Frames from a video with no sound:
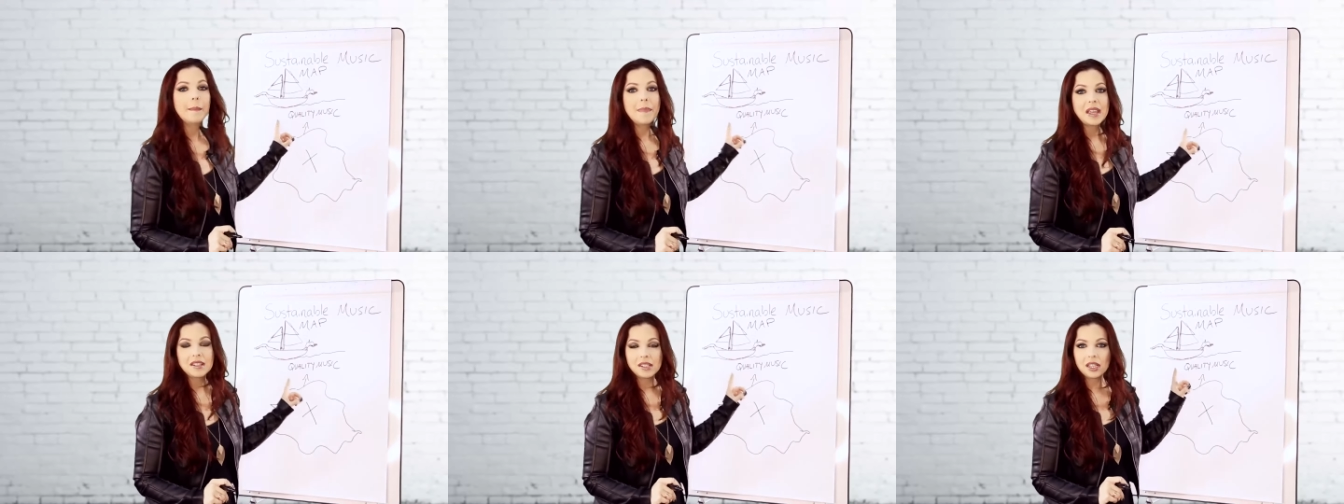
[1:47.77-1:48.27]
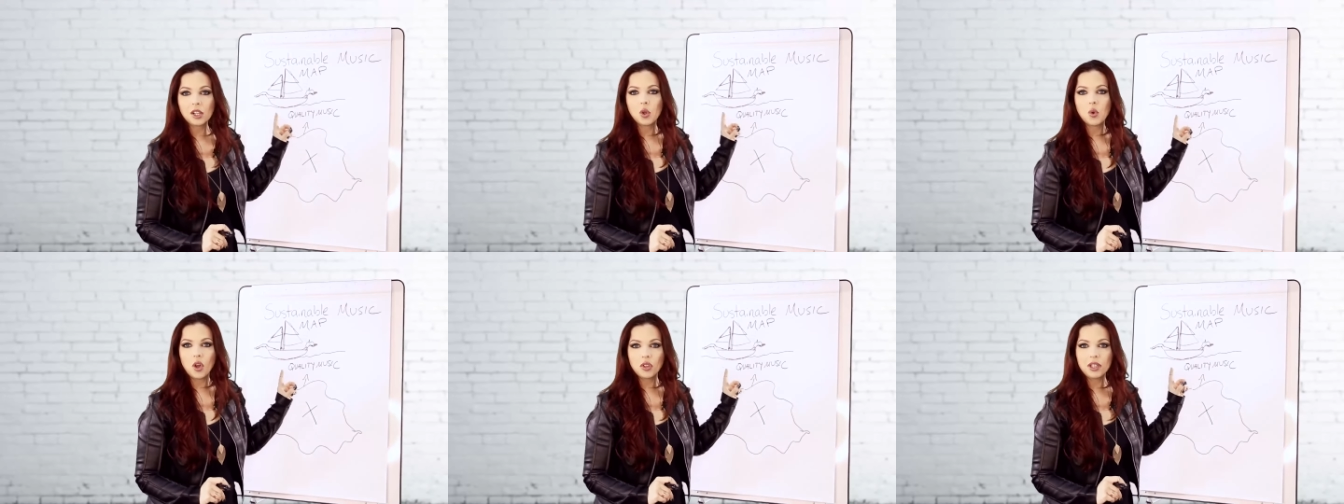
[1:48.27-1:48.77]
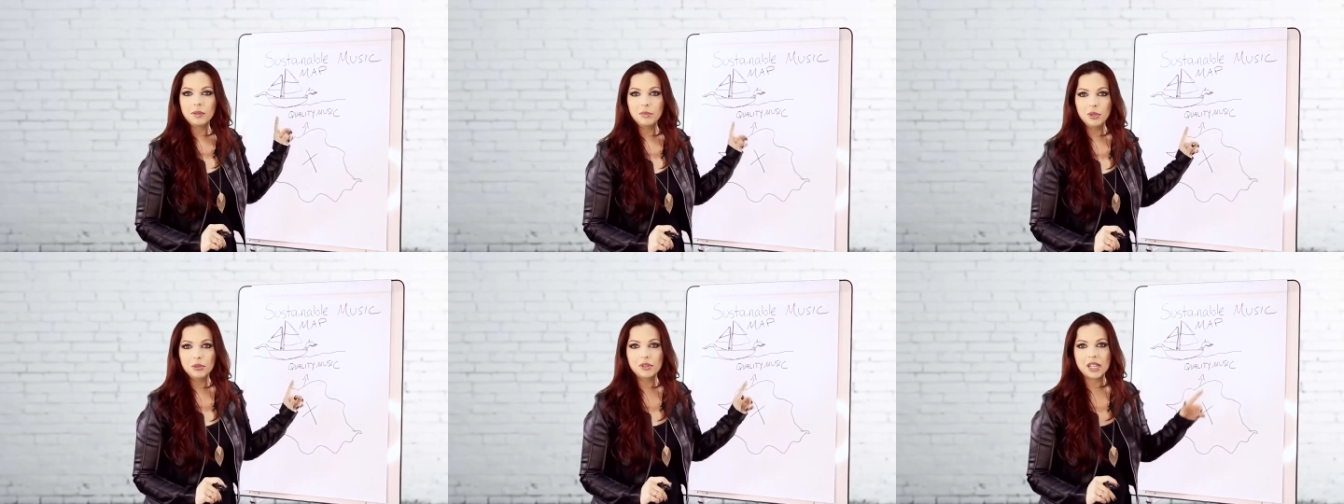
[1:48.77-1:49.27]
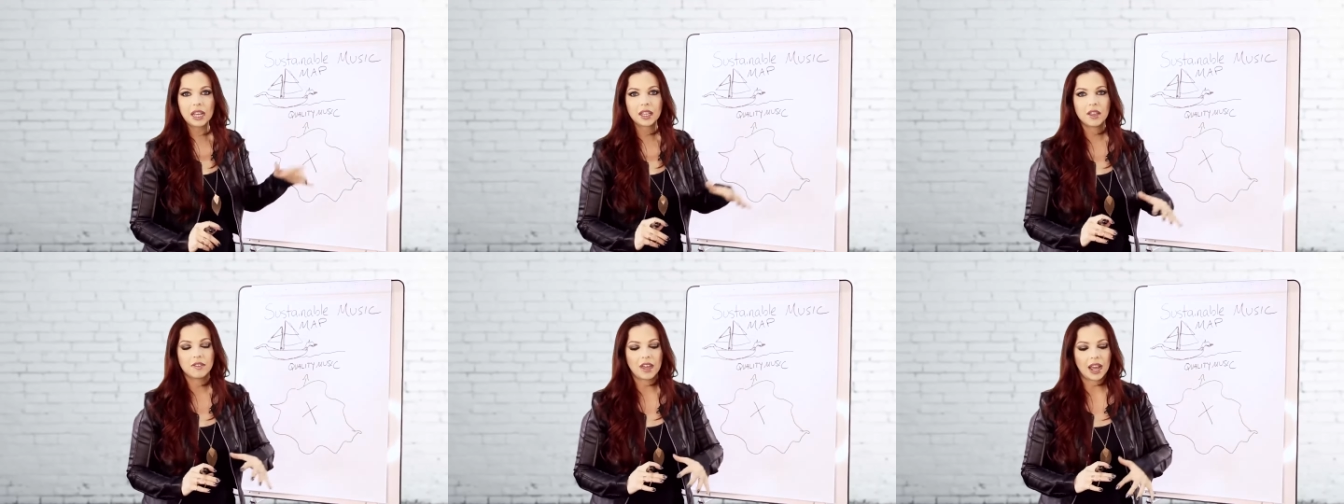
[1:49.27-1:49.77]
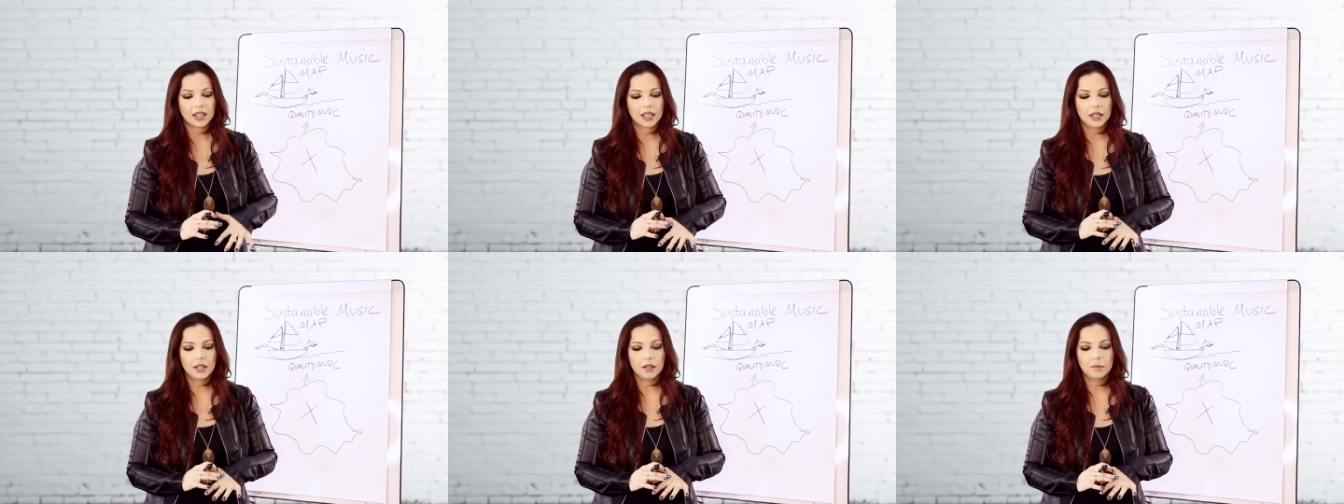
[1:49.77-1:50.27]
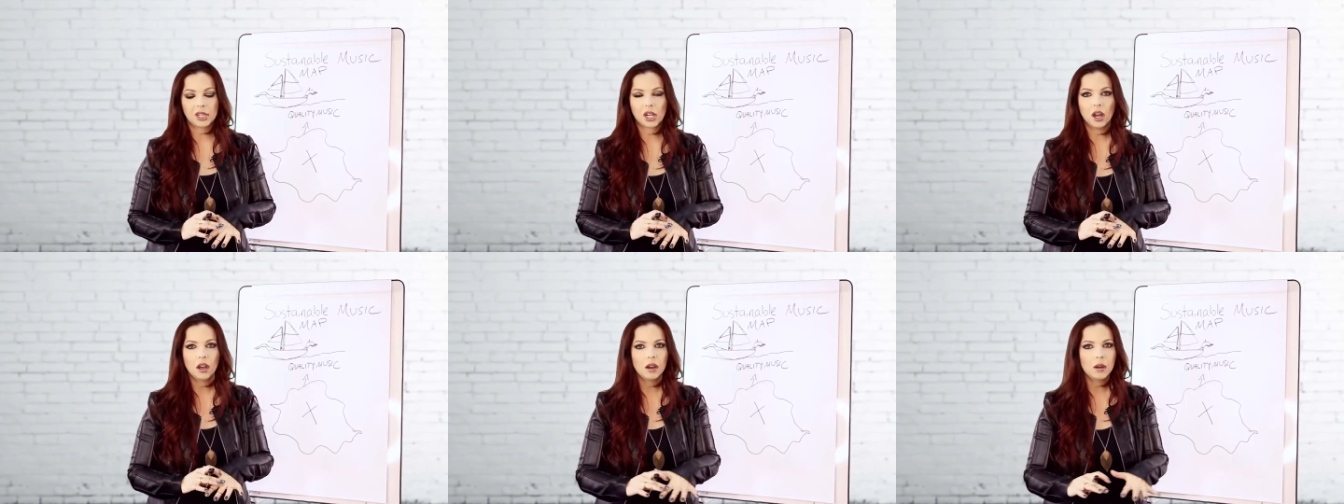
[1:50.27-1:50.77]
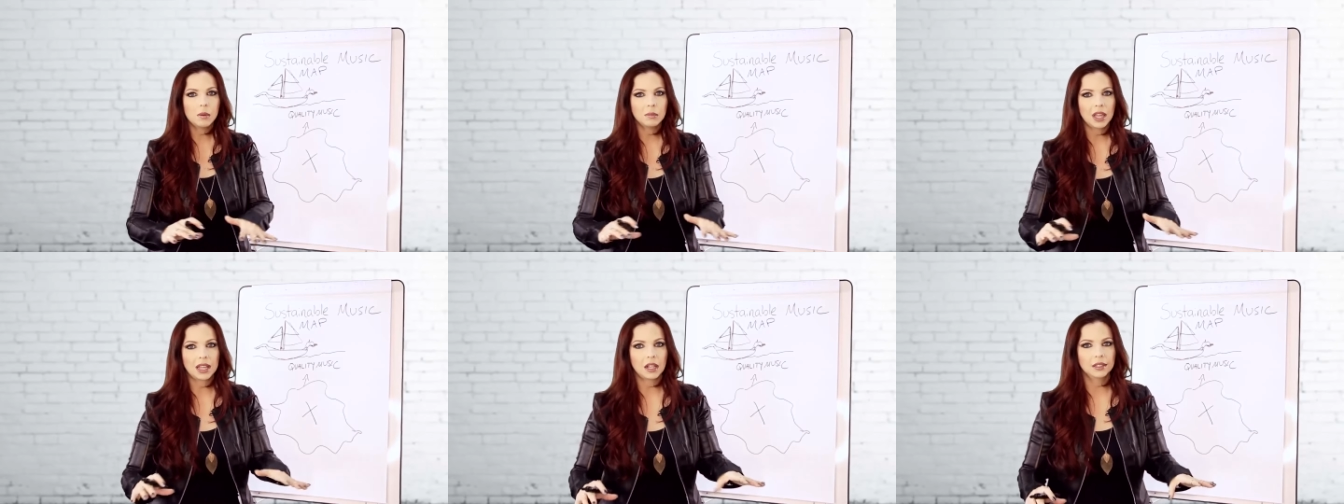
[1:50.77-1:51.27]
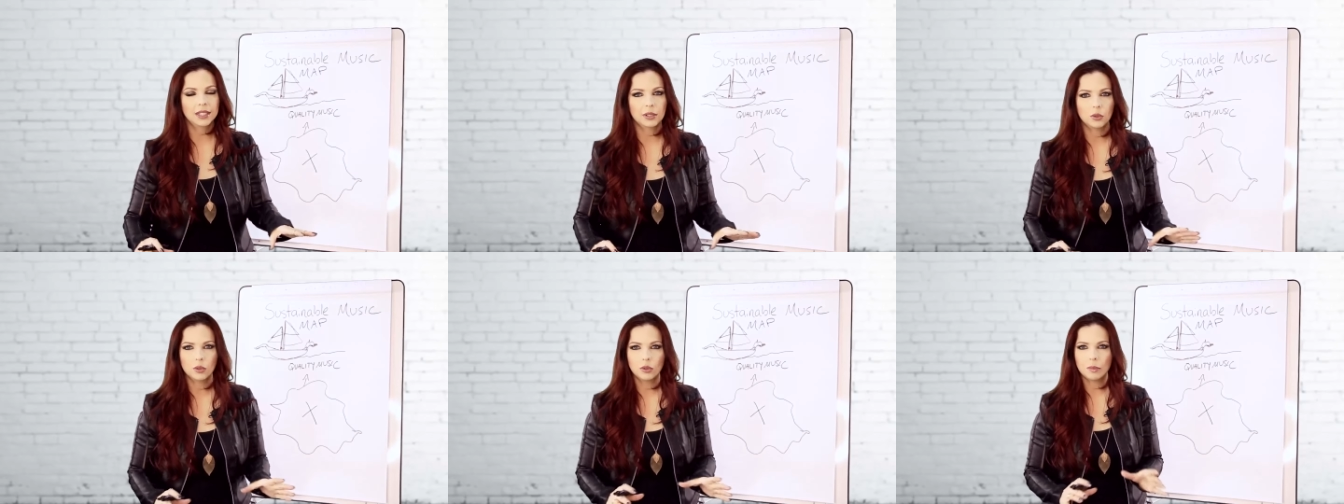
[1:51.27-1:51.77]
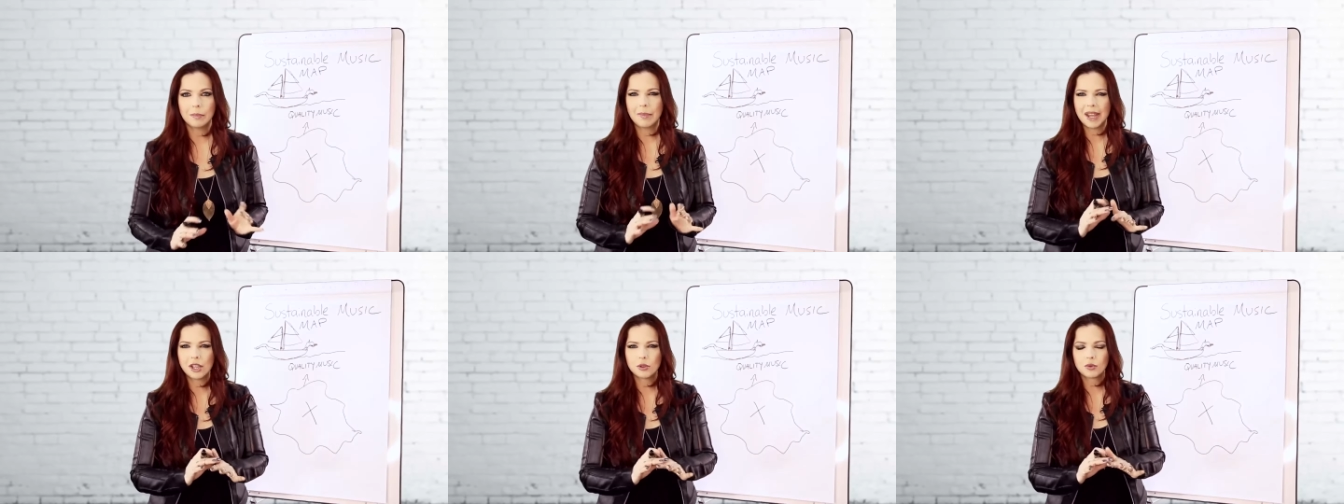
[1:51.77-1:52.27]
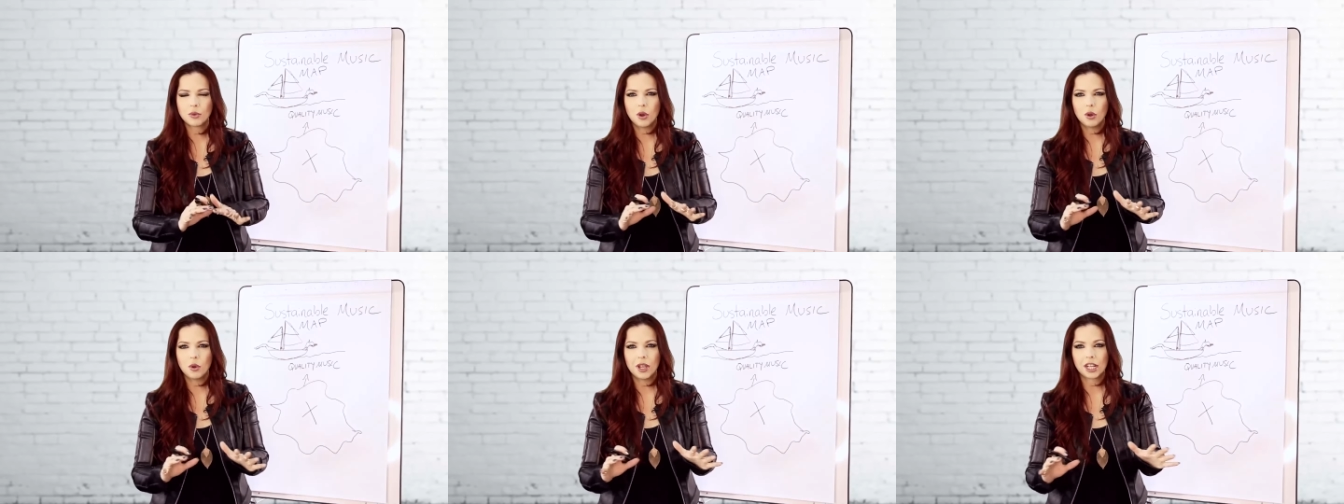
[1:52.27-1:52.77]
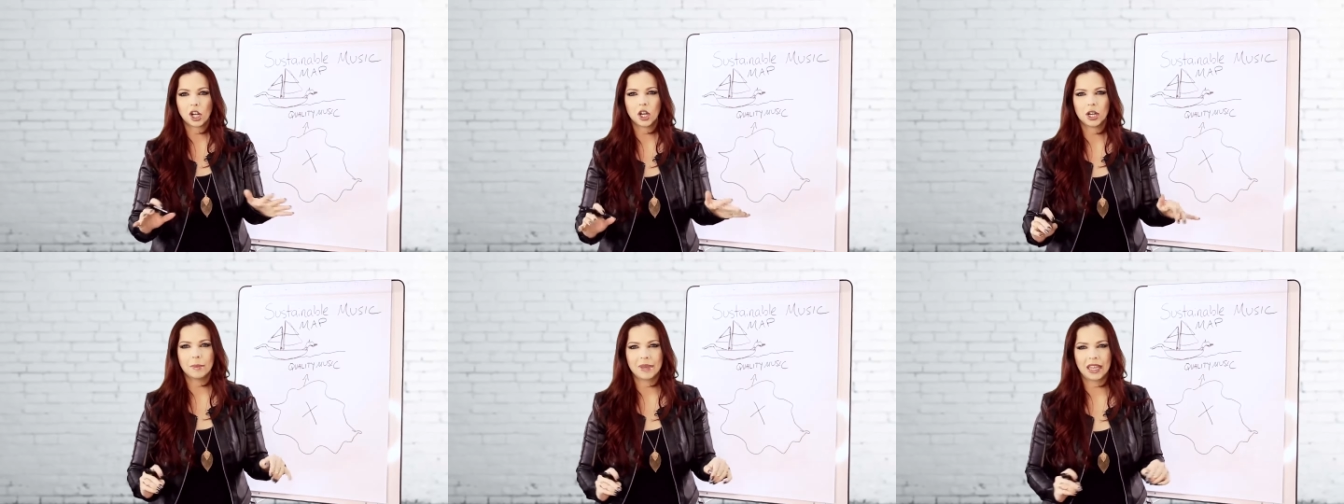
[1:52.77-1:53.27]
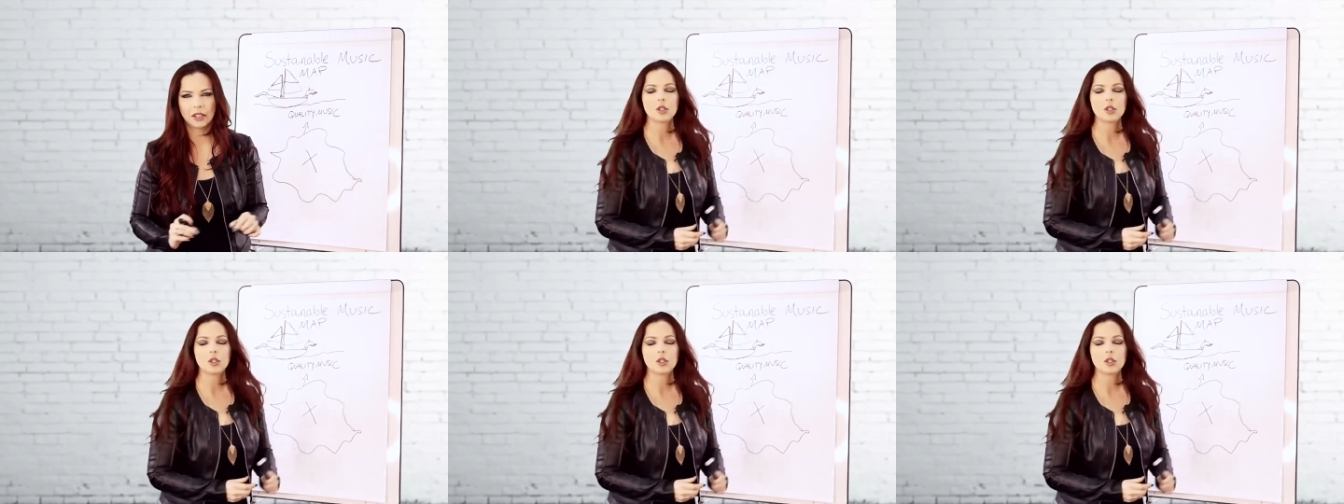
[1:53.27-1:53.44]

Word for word: amazing quality music that can become like a little micro economy.